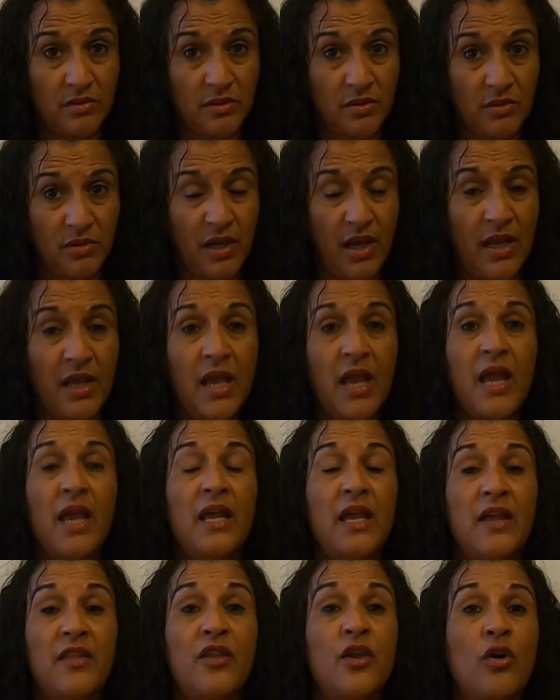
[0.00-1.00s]
Okay?
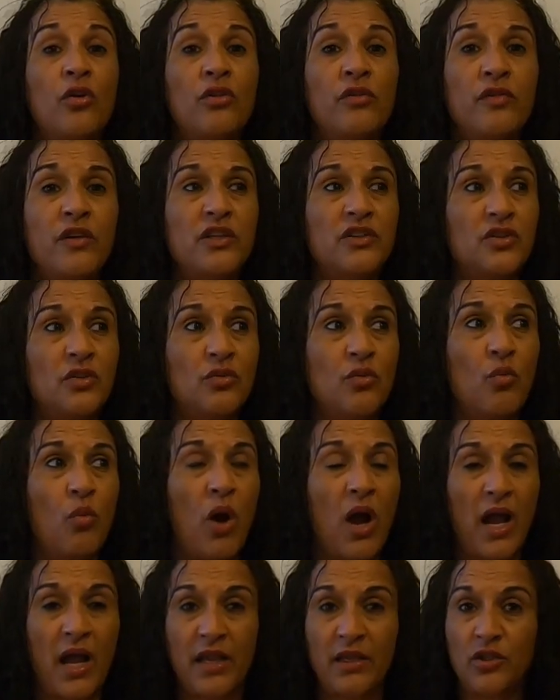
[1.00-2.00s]
And the only reason
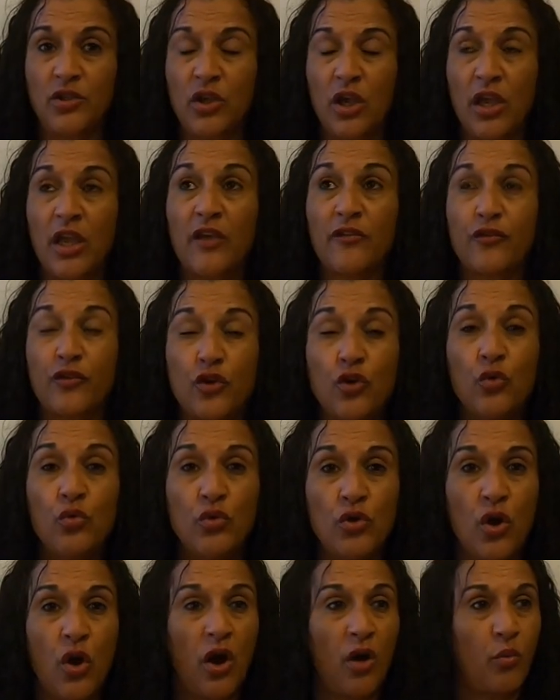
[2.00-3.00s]
why, if
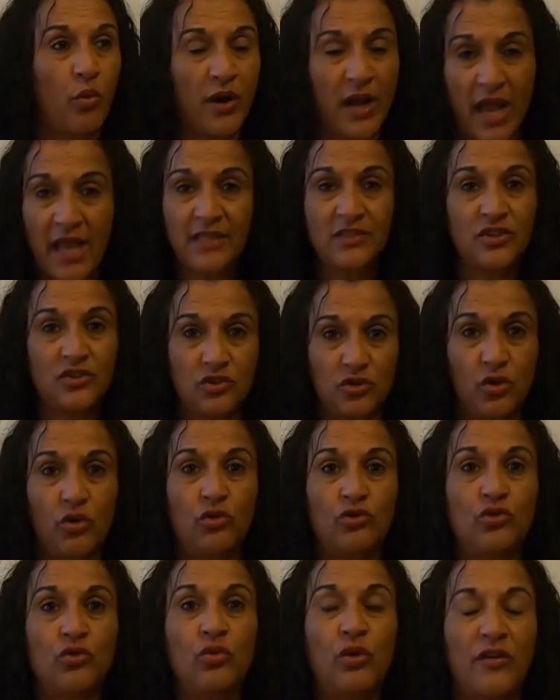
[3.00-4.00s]
you know what I just
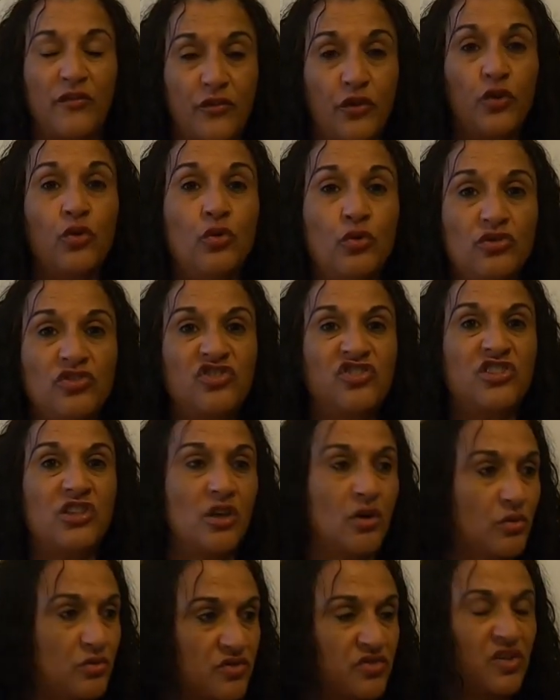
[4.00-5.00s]
told you, if you
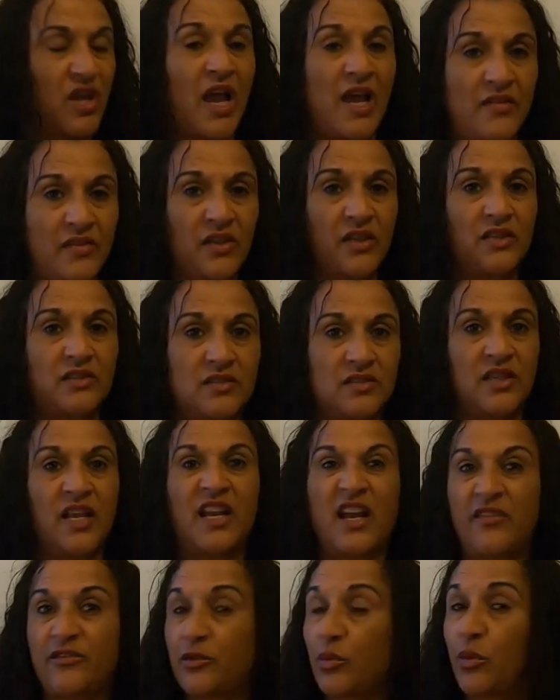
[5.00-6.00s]
still sign the
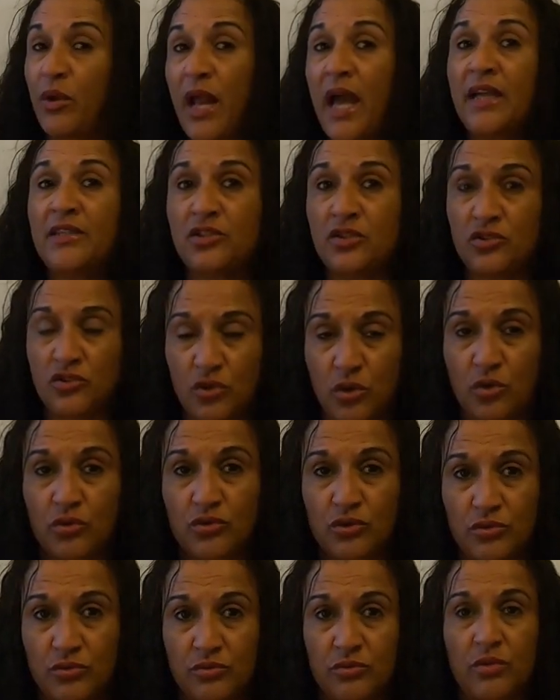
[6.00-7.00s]
consent after what I just
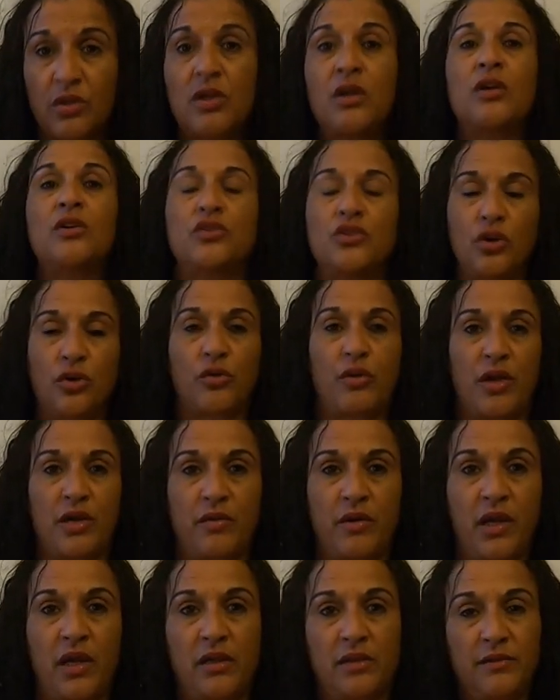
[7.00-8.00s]
told you, you're
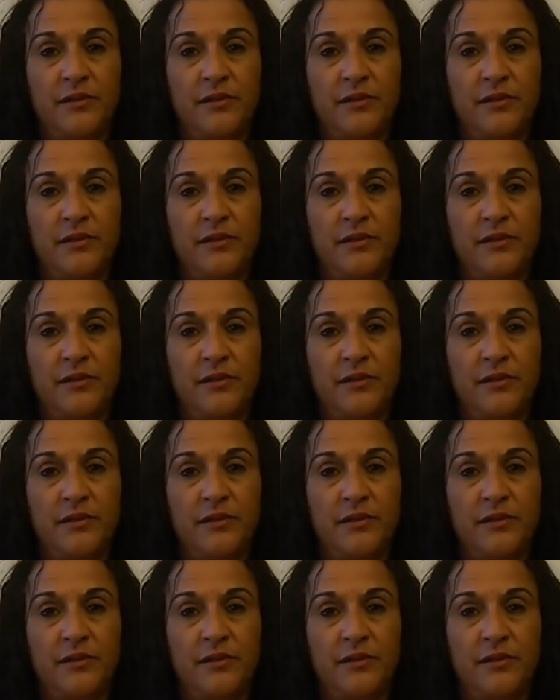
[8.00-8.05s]
cray-cray.